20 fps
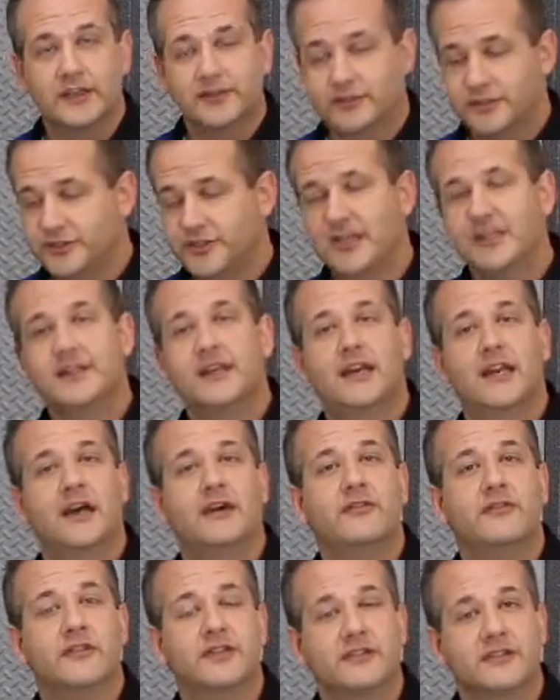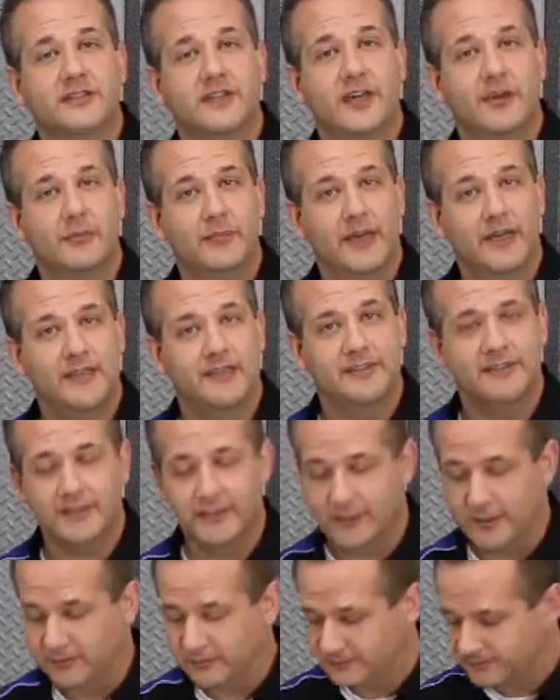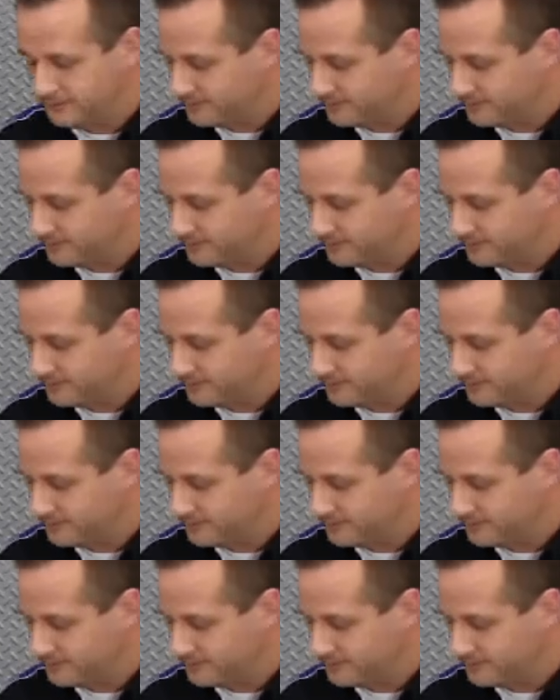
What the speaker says: So check that out for the step-by-step.